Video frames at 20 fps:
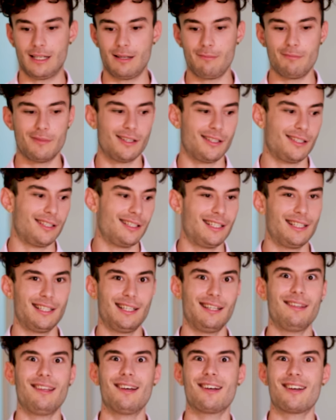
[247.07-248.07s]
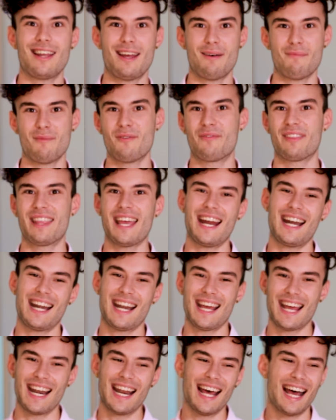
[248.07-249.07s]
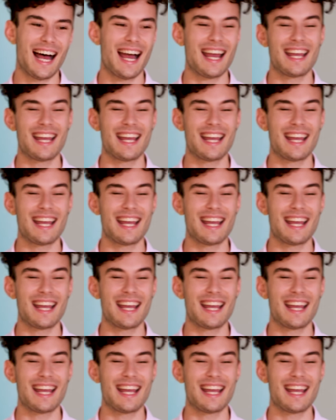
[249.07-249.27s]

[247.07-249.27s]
I'm not gonna move there then.